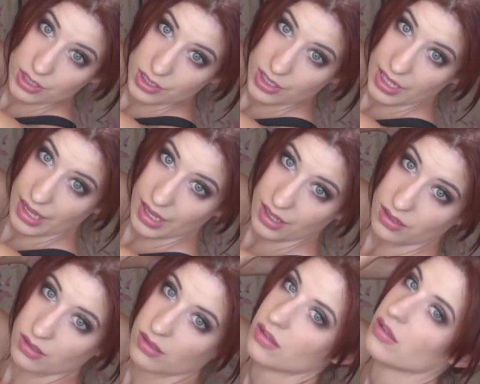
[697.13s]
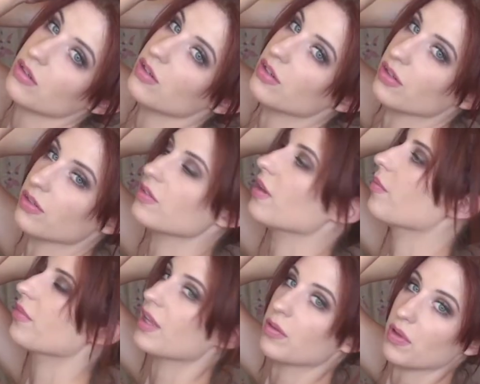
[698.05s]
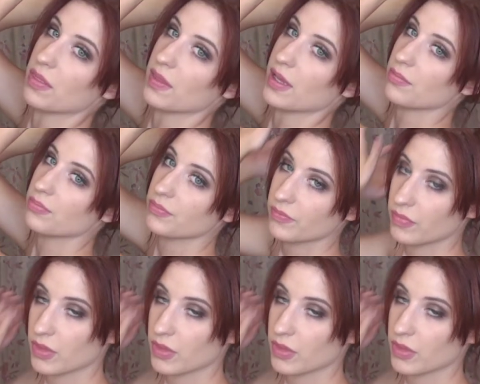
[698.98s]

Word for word: your head, do something with it.